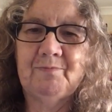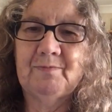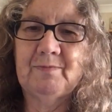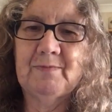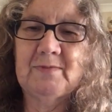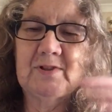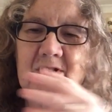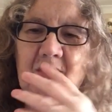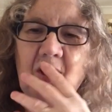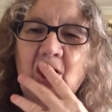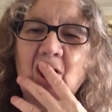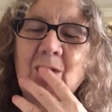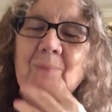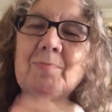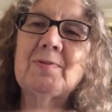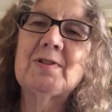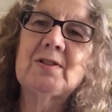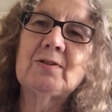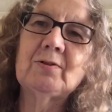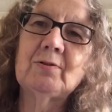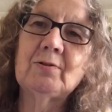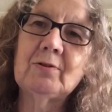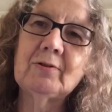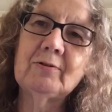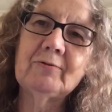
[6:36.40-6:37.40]
So I'm
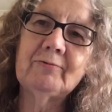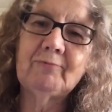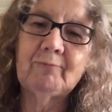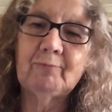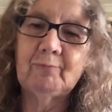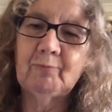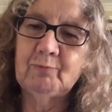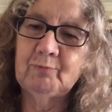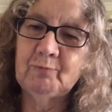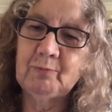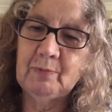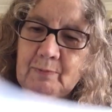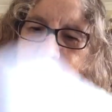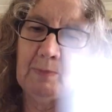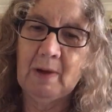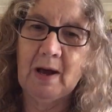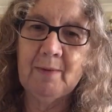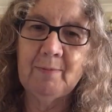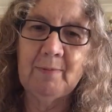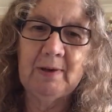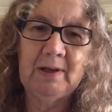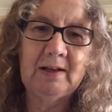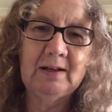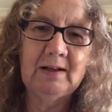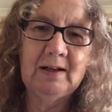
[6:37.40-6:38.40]
sort of
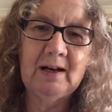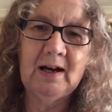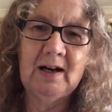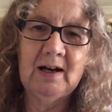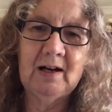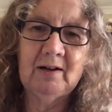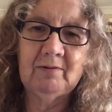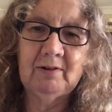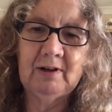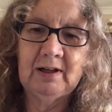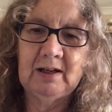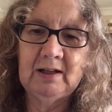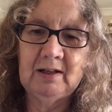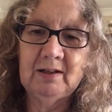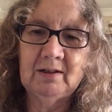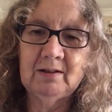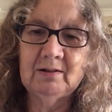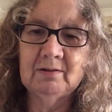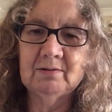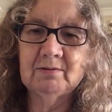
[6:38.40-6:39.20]
umming and ahhing,